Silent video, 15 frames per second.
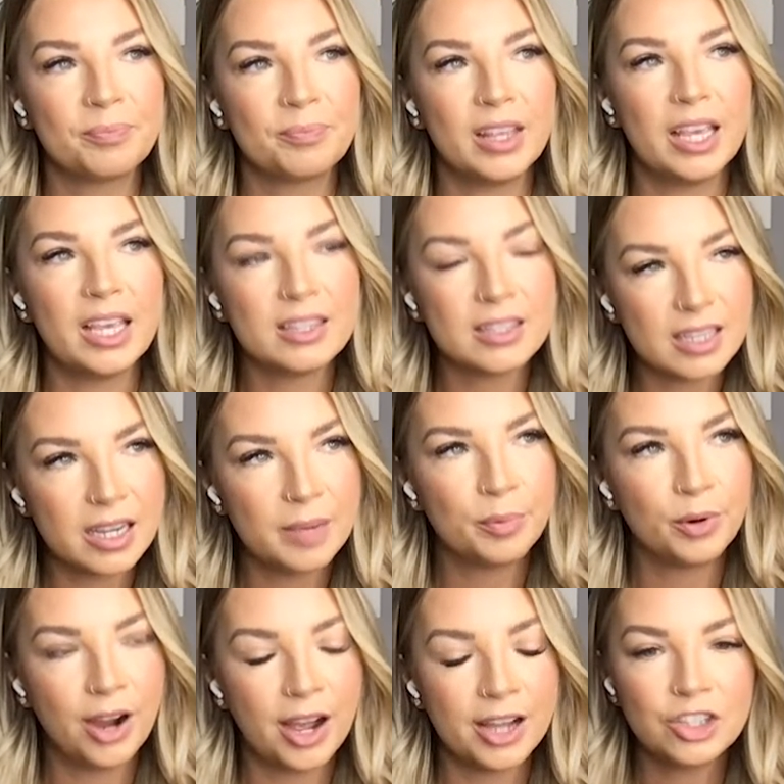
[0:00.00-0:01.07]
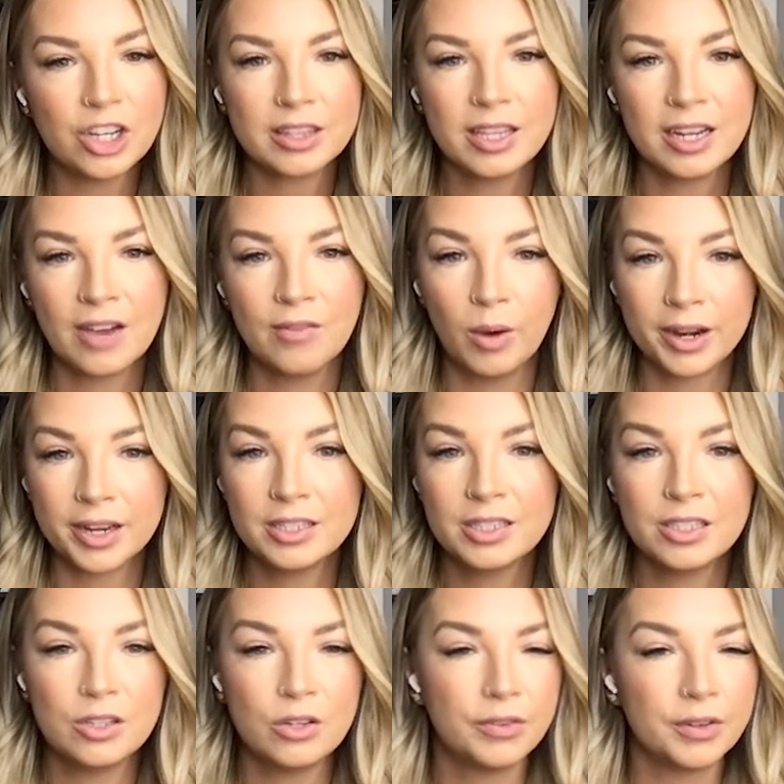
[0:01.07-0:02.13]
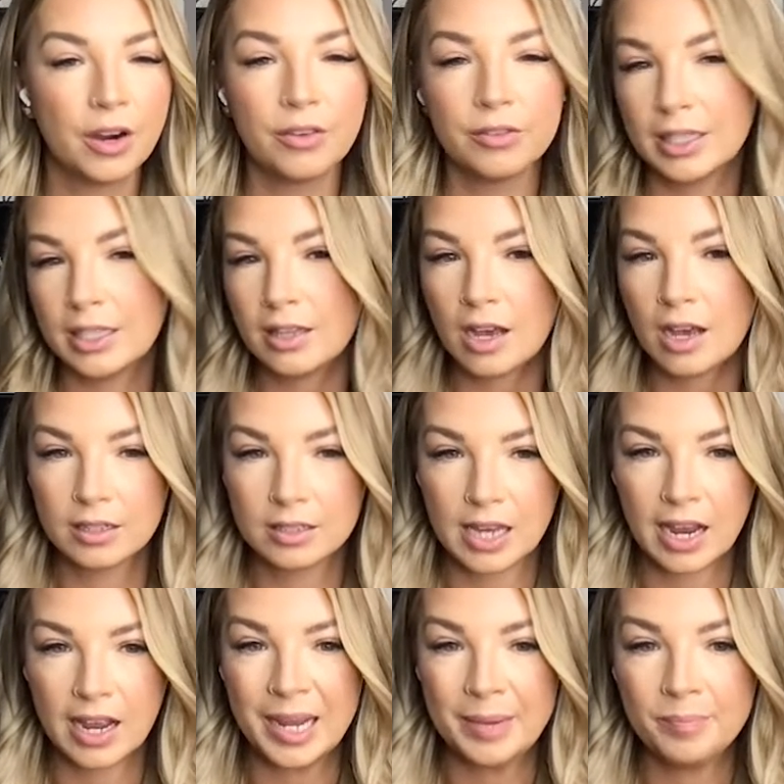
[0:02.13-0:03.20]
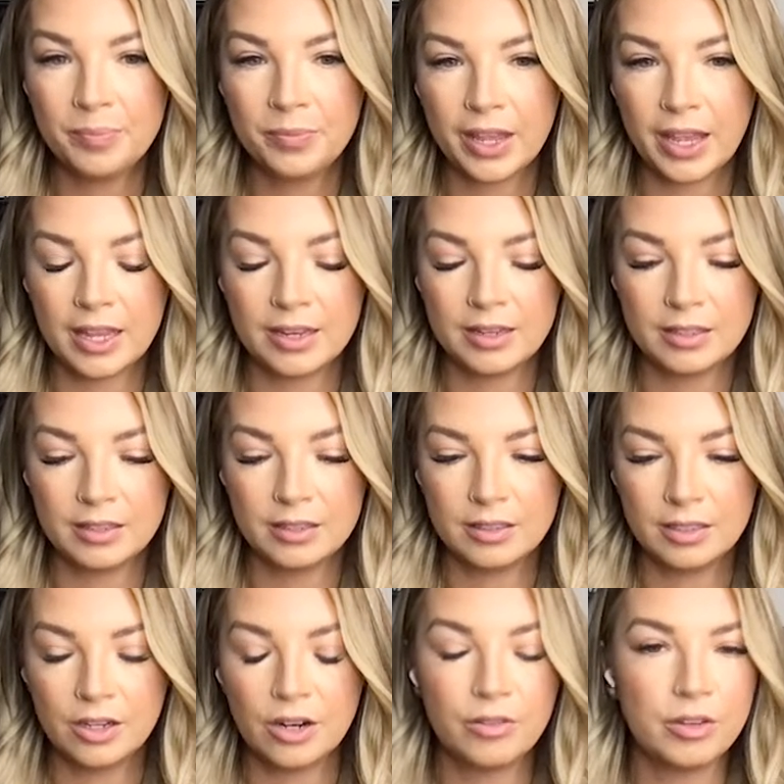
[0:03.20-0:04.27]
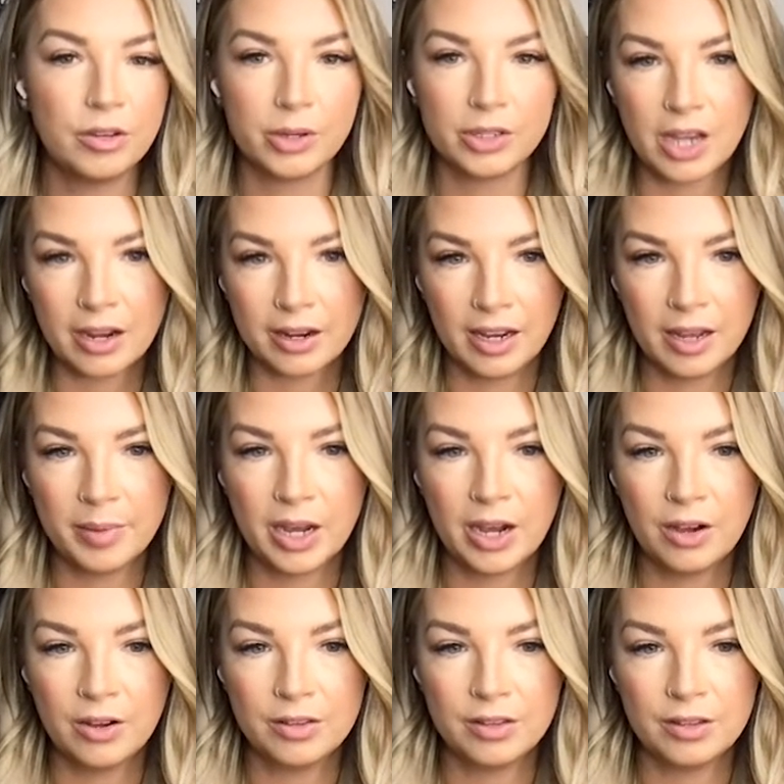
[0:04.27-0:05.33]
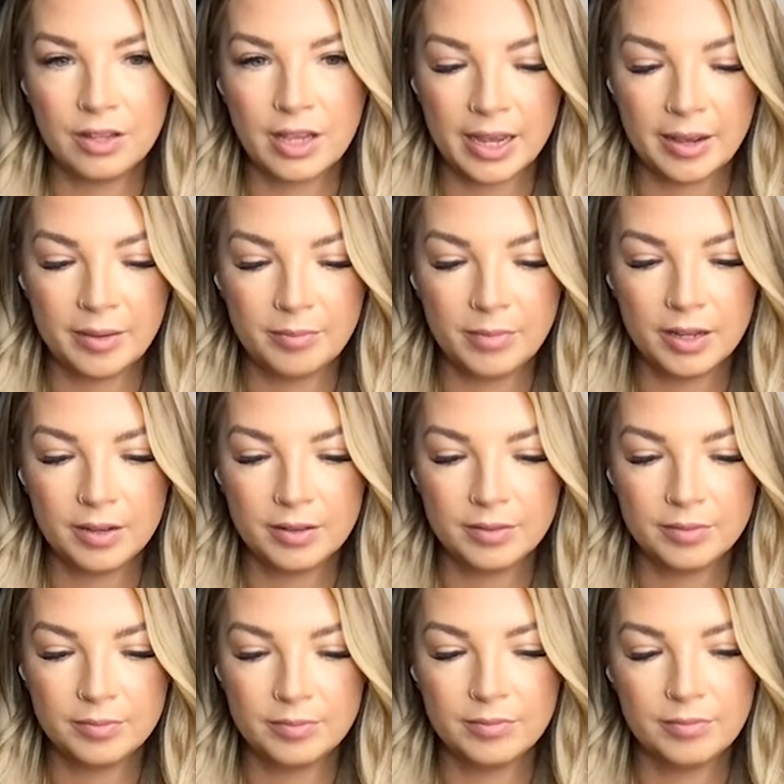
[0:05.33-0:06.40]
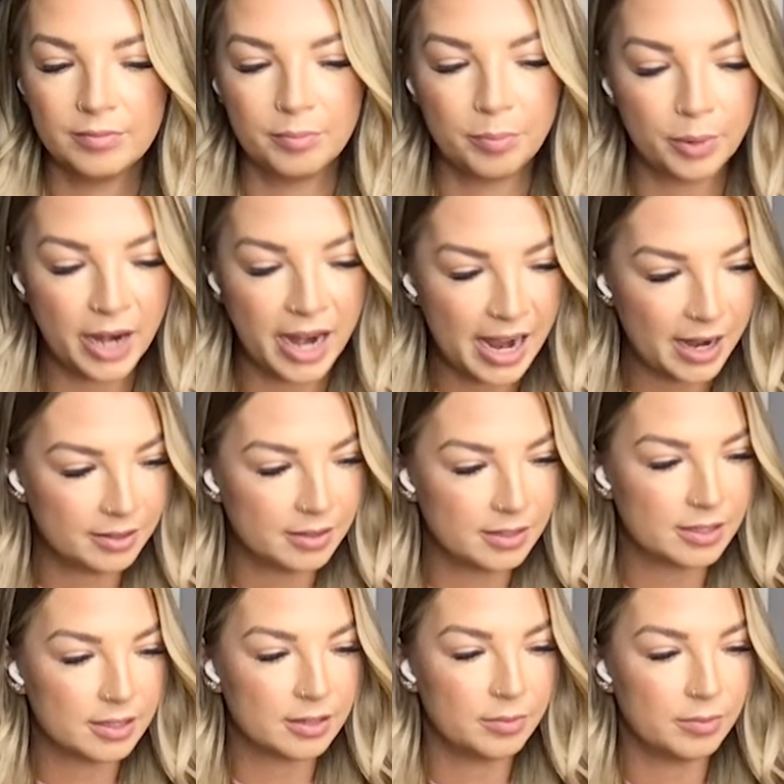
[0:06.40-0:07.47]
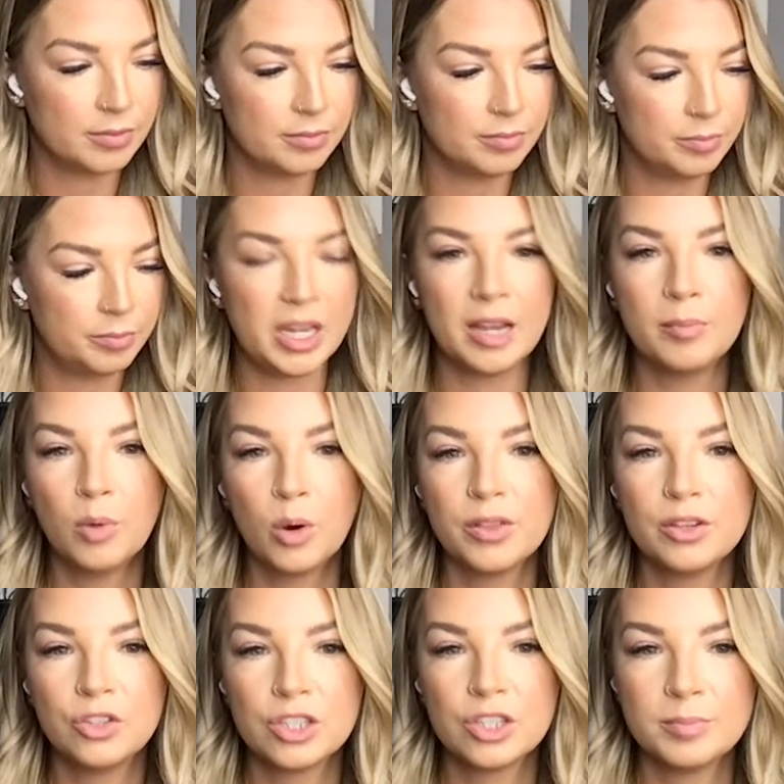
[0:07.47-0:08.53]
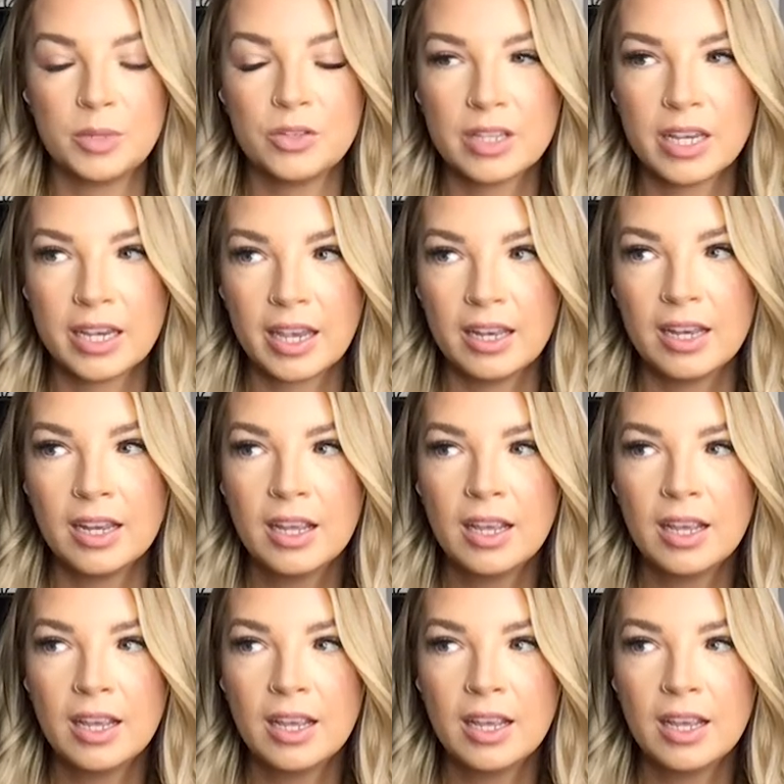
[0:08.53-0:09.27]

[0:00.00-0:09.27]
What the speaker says: It's a project that I've wanted to do for a really long time. And, you were talking about brands being more than just music. And